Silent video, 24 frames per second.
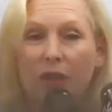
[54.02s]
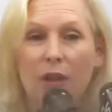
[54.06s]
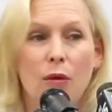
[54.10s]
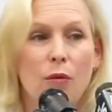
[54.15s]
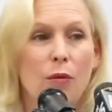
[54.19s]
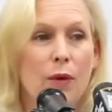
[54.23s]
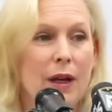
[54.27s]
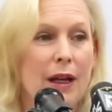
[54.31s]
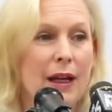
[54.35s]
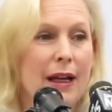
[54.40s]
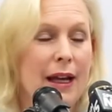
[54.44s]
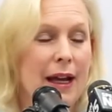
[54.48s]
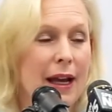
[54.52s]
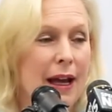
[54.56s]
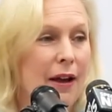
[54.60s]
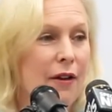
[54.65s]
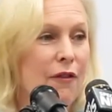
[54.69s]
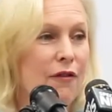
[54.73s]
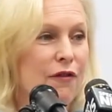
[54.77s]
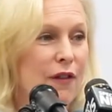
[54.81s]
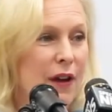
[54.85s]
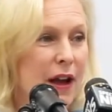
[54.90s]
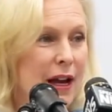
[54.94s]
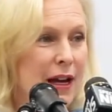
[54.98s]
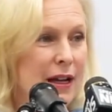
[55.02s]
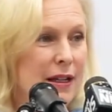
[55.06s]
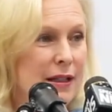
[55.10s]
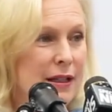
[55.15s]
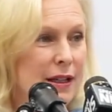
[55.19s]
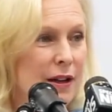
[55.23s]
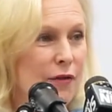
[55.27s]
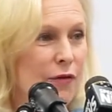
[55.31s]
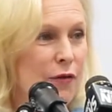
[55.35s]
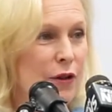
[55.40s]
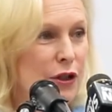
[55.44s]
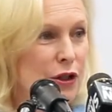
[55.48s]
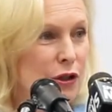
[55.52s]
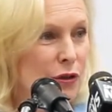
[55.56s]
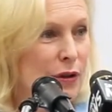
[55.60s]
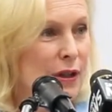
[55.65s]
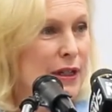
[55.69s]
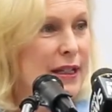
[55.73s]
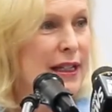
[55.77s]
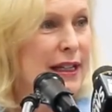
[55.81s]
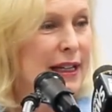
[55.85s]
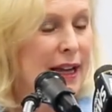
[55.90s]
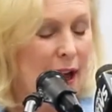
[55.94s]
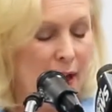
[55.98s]
that we can't face if we do it
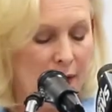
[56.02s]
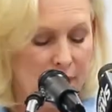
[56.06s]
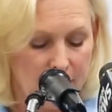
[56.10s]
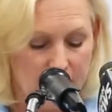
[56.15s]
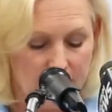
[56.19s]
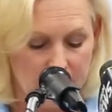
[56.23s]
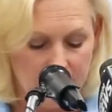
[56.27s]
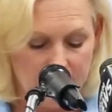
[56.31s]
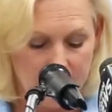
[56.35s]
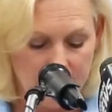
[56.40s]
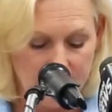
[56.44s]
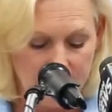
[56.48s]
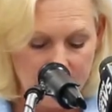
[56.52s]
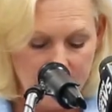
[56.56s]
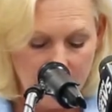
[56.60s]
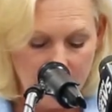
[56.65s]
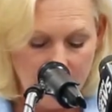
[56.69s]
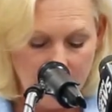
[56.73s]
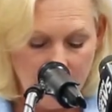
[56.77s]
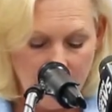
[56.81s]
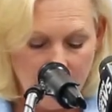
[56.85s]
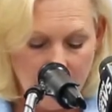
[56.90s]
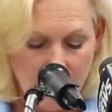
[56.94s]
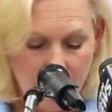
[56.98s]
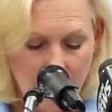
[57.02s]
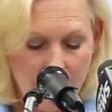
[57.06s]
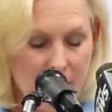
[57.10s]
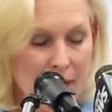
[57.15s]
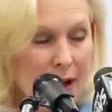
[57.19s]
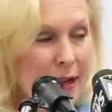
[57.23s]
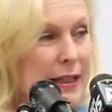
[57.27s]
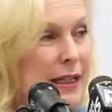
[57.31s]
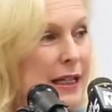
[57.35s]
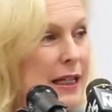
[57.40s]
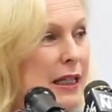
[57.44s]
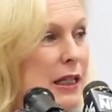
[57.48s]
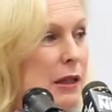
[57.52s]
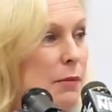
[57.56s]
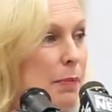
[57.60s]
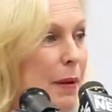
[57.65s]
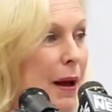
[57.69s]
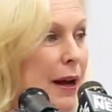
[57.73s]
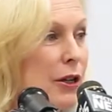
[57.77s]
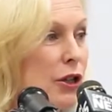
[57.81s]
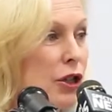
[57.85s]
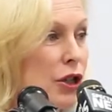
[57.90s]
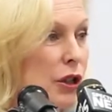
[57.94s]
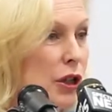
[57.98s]
together. That's
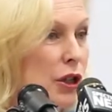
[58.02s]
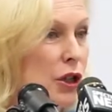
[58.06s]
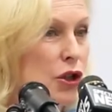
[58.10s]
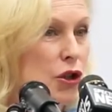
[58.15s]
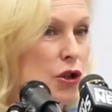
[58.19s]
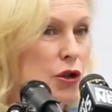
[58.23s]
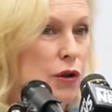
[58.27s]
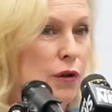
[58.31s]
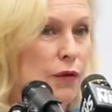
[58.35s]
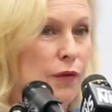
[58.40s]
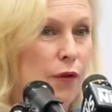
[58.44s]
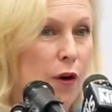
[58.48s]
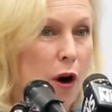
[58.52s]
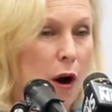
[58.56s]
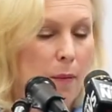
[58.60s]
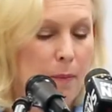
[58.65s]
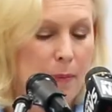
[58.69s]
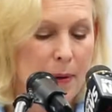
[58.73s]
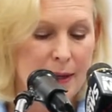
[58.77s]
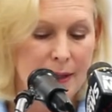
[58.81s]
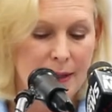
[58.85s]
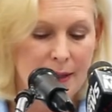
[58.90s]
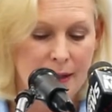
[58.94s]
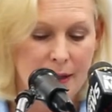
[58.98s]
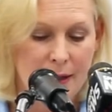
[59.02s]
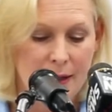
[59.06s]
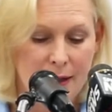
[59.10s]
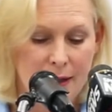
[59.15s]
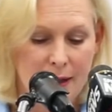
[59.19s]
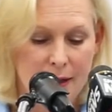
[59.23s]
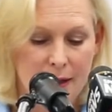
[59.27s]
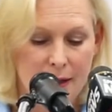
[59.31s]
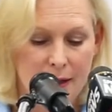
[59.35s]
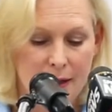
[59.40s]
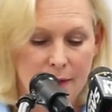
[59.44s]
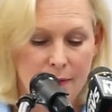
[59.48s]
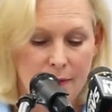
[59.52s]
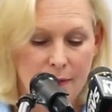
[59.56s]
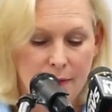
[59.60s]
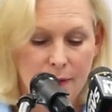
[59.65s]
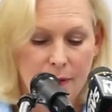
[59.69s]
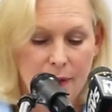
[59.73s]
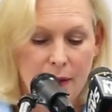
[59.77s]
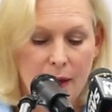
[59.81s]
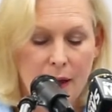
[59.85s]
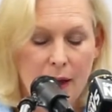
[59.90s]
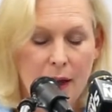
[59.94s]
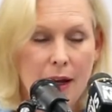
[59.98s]
especially true for our businesses.
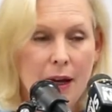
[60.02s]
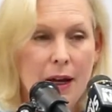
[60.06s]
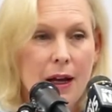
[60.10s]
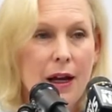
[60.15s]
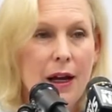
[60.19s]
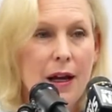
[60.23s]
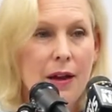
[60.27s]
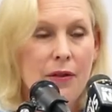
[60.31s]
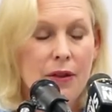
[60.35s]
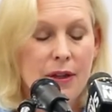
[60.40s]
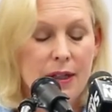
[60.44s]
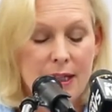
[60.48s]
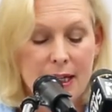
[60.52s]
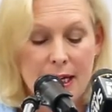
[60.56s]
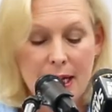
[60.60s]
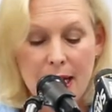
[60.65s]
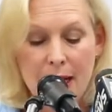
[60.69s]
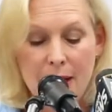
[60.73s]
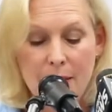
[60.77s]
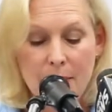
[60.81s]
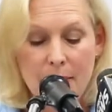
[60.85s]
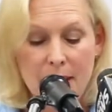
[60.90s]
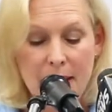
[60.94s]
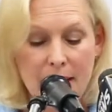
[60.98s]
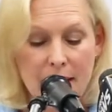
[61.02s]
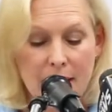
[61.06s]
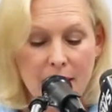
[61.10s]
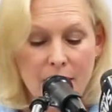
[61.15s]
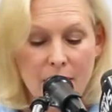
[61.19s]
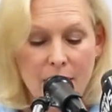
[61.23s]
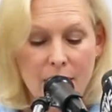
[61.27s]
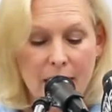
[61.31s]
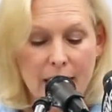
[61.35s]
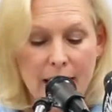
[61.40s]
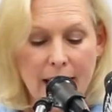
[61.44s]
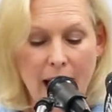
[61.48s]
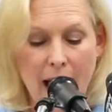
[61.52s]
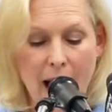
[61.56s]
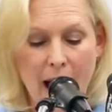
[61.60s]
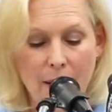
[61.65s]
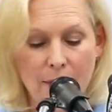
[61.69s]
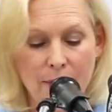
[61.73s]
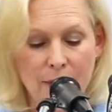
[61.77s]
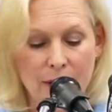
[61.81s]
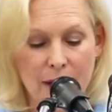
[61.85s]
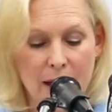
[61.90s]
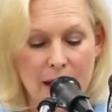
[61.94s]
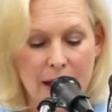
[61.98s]
The team here at
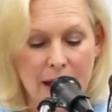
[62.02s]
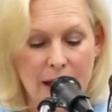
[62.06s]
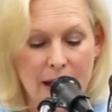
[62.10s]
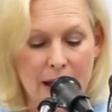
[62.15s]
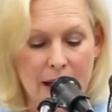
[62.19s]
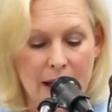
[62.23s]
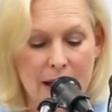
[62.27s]
CABVI